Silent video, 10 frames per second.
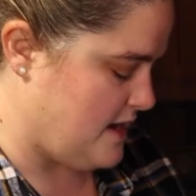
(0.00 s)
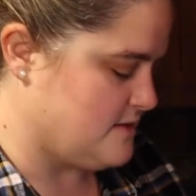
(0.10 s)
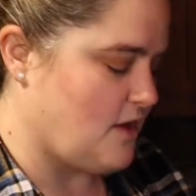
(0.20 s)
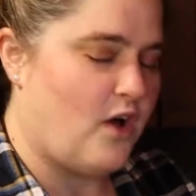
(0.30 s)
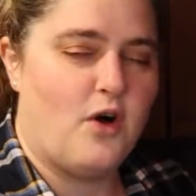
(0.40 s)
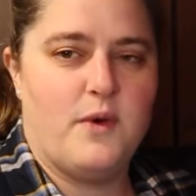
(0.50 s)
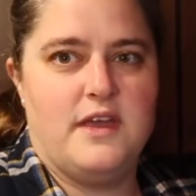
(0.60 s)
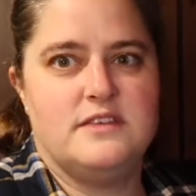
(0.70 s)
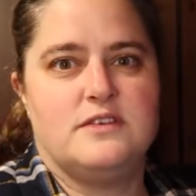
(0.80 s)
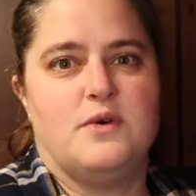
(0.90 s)
is
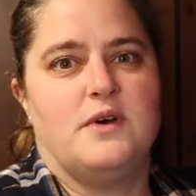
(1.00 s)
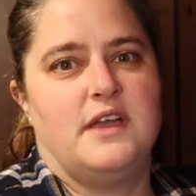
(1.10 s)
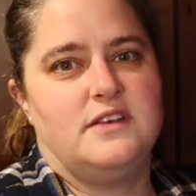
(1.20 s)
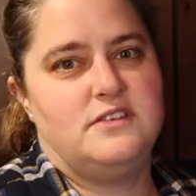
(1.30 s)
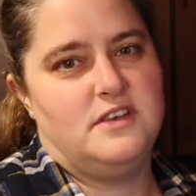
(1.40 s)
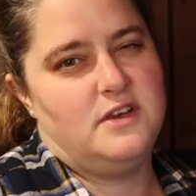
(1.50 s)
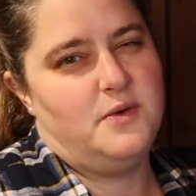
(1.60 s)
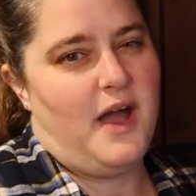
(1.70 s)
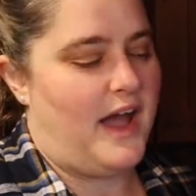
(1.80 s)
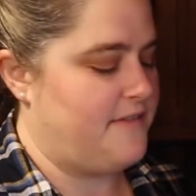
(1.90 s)
always going to
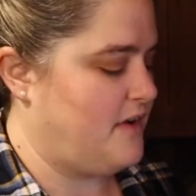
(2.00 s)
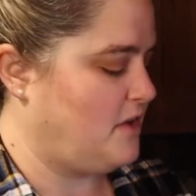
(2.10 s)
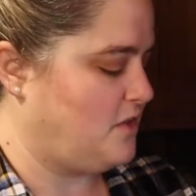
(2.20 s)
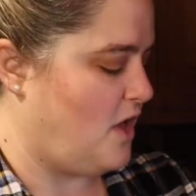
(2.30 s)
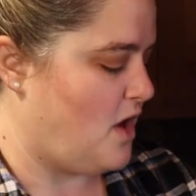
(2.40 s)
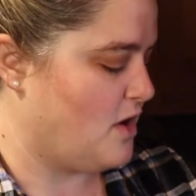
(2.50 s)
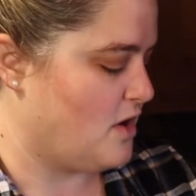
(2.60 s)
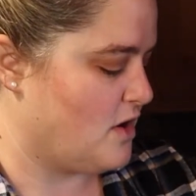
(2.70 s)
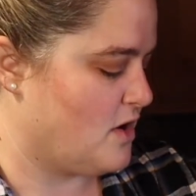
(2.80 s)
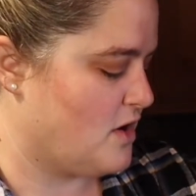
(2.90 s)
have a
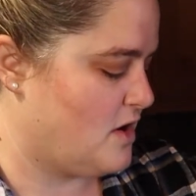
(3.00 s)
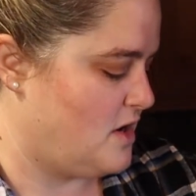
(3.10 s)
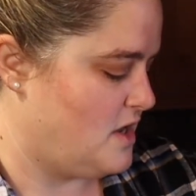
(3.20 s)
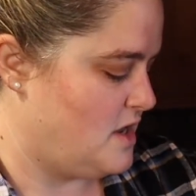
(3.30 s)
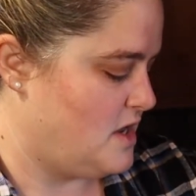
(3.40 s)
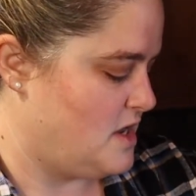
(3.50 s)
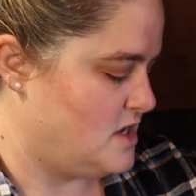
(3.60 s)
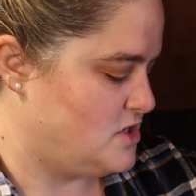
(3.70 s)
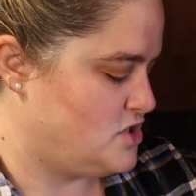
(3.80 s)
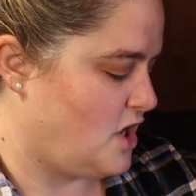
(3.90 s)
longer
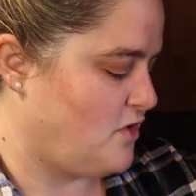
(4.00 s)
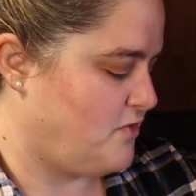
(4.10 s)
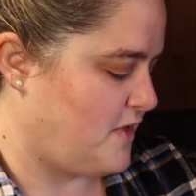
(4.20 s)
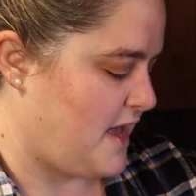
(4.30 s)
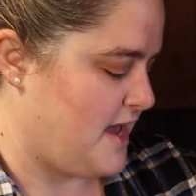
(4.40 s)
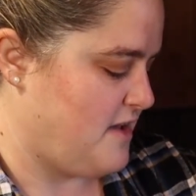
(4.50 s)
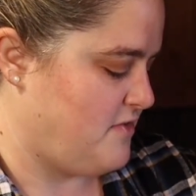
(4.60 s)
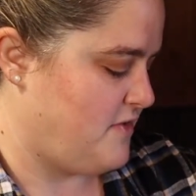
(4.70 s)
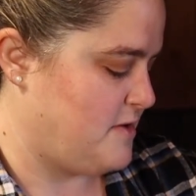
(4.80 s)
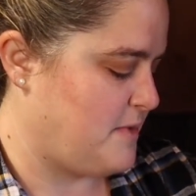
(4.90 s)
shelf
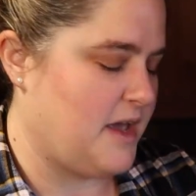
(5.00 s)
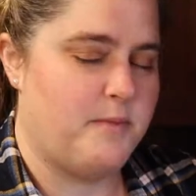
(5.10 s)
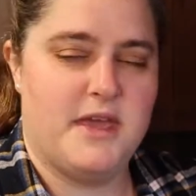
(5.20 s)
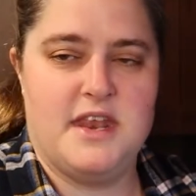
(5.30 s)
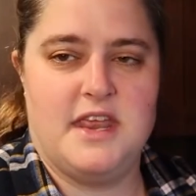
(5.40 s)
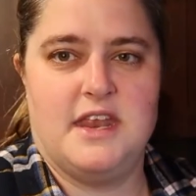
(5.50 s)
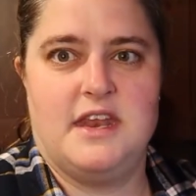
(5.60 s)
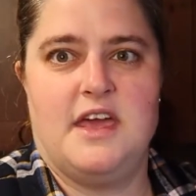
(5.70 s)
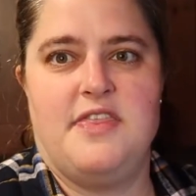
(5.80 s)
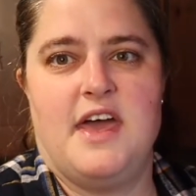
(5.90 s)
life, in my
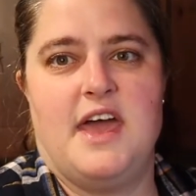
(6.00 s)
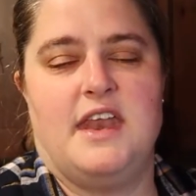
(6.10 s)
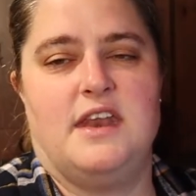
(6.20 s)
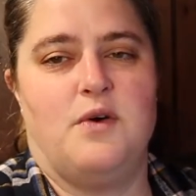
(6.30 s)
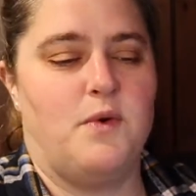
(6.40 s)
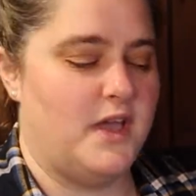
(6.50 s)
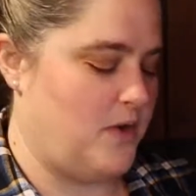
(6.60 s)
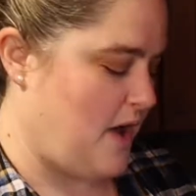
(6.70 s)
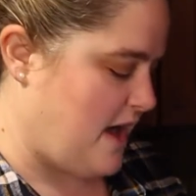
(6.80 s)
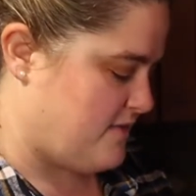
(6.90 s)
opinion, than what you
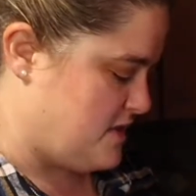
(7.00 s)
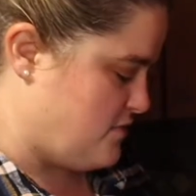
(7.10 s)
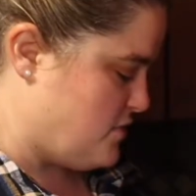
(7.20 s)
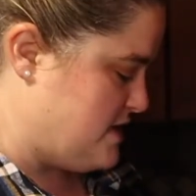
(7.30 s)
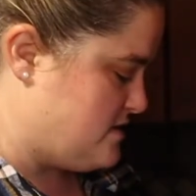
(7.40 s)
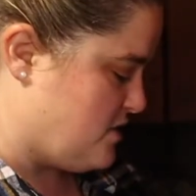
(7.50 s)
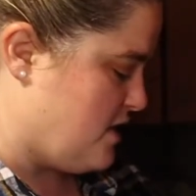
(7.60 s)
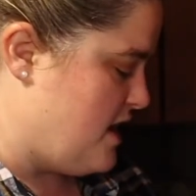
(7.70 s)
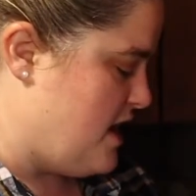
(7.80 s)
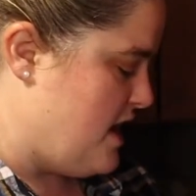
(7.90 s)
have in the
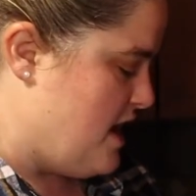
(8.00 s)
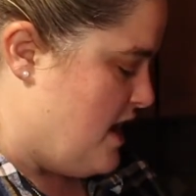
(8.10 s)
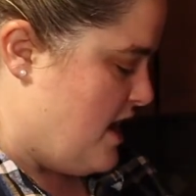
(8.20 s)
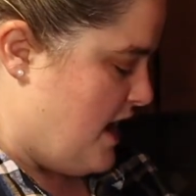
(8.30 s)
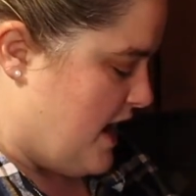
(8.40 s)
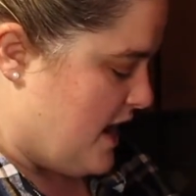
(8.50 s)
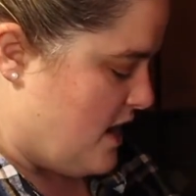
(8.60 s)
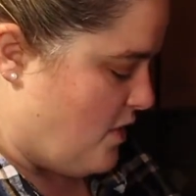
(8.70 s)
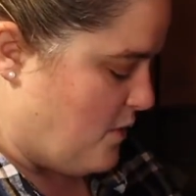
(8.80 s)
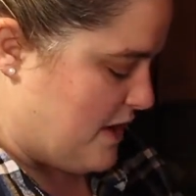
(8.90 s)
freezer.
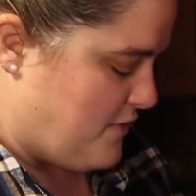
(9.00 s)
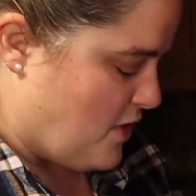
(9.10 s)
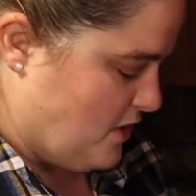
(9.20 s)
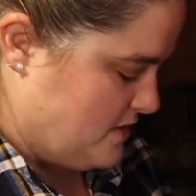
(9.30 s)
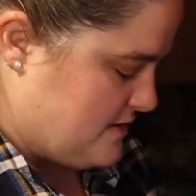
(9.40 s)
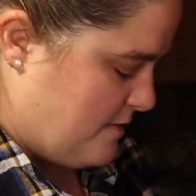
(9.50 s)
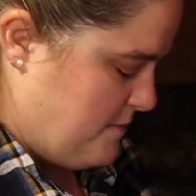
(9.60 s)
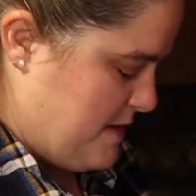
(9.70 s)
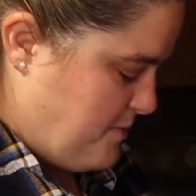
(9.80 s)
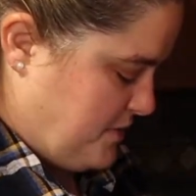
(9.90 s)
And what I've heard some
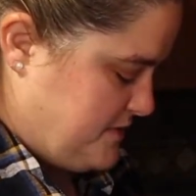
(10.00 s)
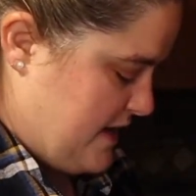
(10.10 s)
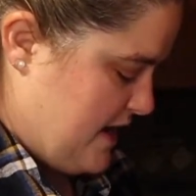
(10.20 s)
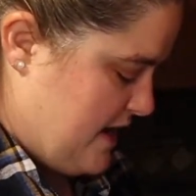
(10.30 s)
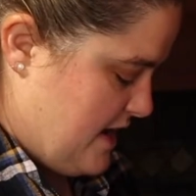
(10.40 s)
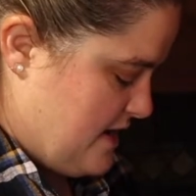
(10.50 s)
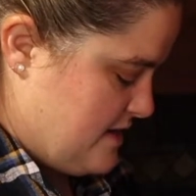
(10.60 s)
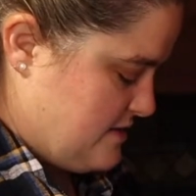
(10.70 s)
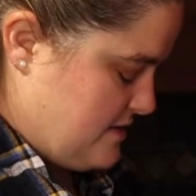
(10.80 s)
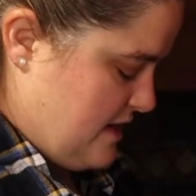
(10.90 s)
people say
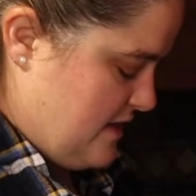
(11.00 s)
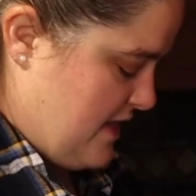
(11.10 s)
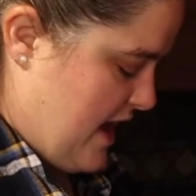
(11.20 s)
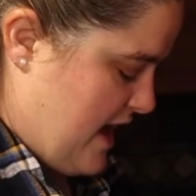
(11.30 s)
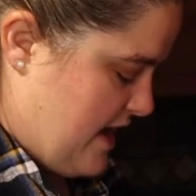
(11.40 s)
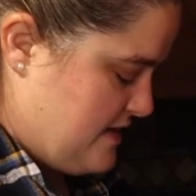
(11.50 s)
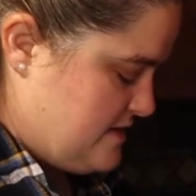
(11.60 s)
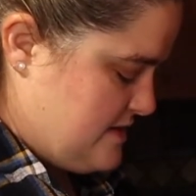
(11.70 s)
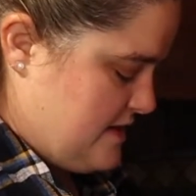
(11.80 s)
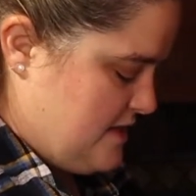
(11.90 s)
is that
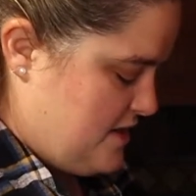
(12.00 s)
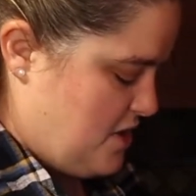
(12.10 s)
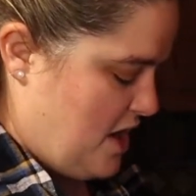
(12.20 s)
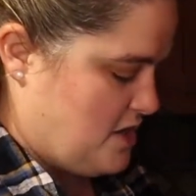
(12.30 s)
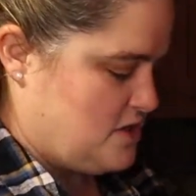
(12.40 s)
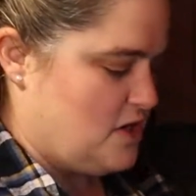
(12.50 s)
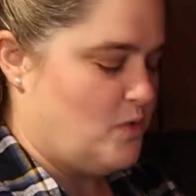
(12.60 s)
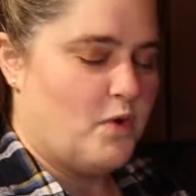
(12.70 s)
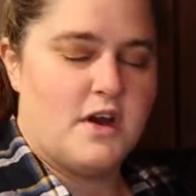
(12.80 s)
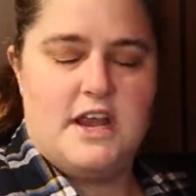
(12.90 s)
they're not too
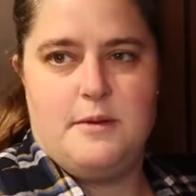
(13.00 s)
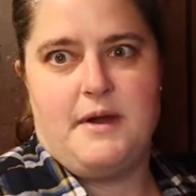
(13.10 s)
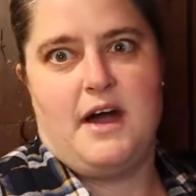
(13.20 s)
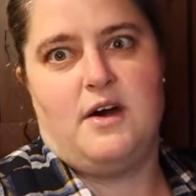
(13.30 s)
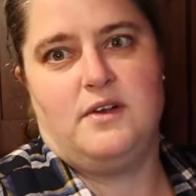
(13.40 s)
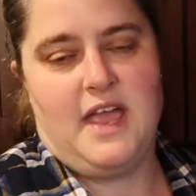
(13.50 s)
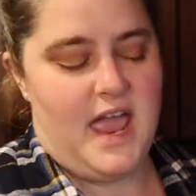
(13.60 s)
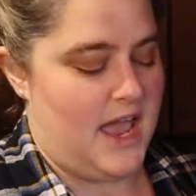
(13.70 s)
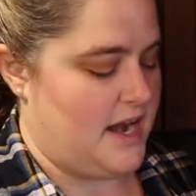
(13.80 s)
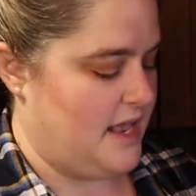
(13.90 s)
worried about
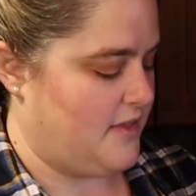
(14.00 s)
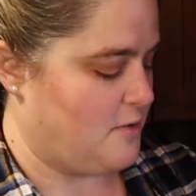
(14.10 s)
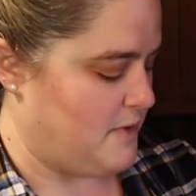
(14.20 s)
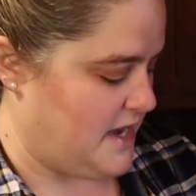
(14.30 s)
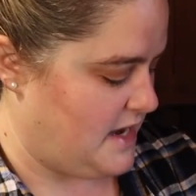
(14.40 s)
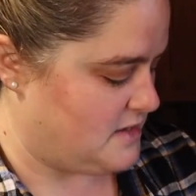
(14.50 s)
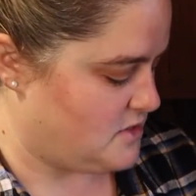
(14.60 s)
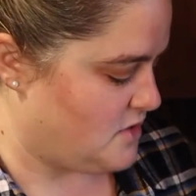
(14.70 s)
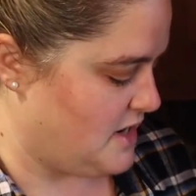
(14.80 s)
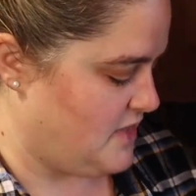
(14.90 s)
canning their meats
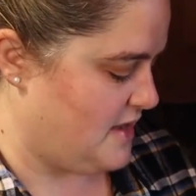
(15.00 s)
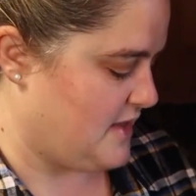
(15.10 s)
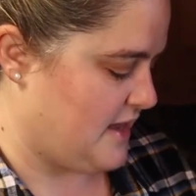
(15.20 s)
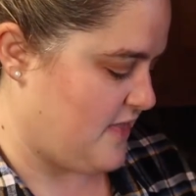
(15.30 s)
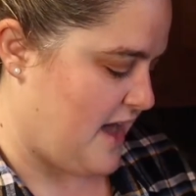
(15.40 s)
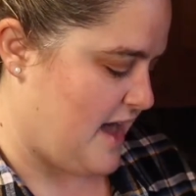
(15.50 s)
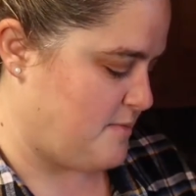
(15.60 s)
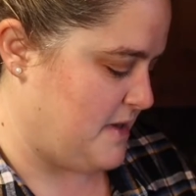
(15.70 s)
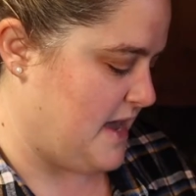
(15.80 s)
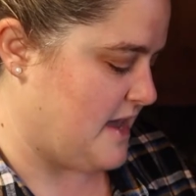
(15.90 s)
or anything like that,
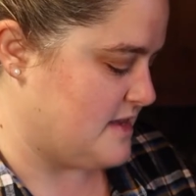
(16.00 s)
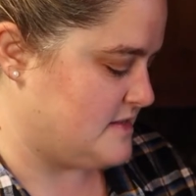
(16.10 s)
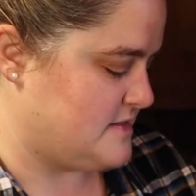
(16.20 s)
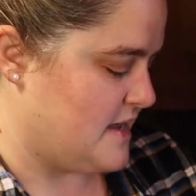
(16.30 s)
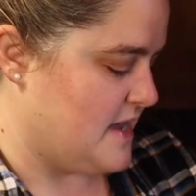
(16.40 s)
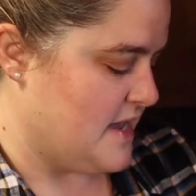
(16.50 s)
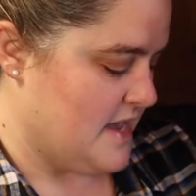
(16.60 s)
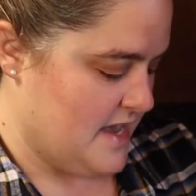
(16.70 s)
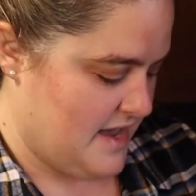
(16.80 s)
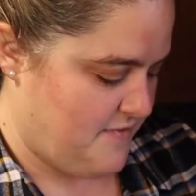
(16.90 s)
because
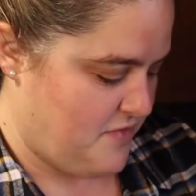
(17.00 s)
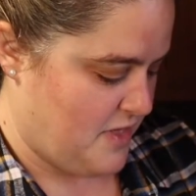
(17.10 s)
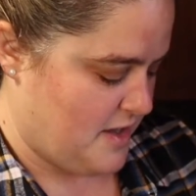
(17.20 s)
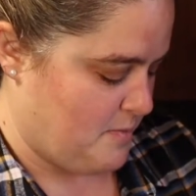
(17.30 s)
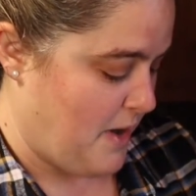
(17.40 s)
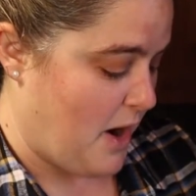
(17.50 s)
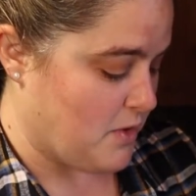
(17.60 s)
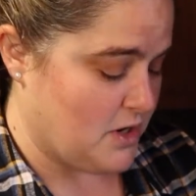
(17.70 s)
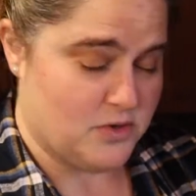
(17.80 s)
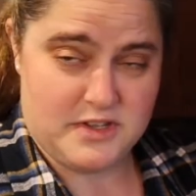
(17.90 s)
if the power
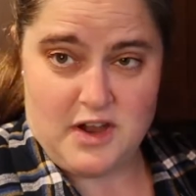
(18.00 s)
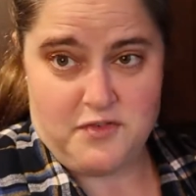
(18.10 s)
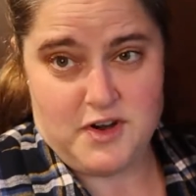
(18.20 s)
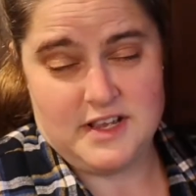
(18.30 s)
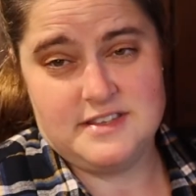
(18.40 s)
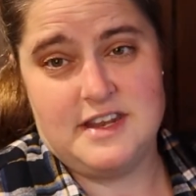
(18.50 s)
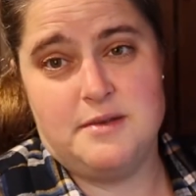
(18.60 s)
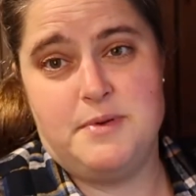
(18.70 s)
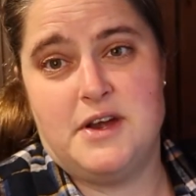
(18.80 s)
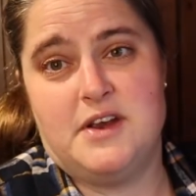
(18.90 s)
goes out for an
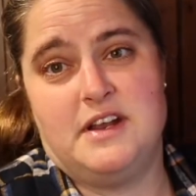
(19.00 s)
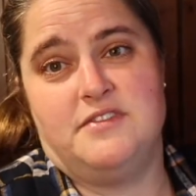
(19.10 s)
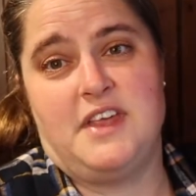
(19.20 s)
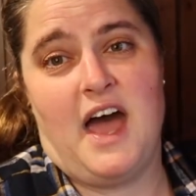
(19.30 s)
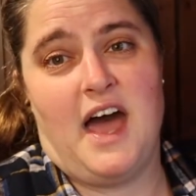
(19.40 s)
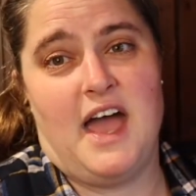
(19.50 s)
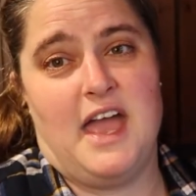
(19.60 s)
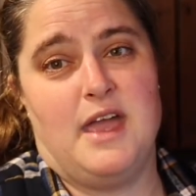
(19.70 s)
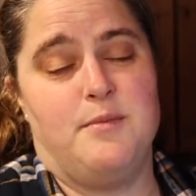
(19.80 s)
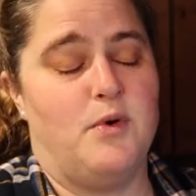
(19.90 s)
extended period of
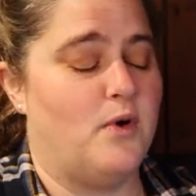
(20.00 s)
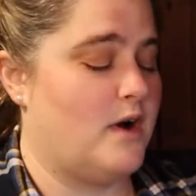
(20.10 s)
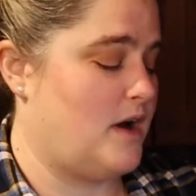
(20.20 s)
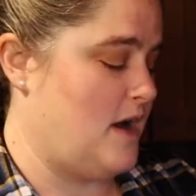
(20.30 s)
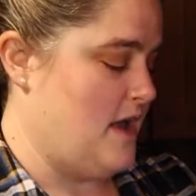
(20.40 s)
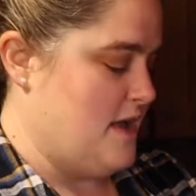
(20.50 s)
time, or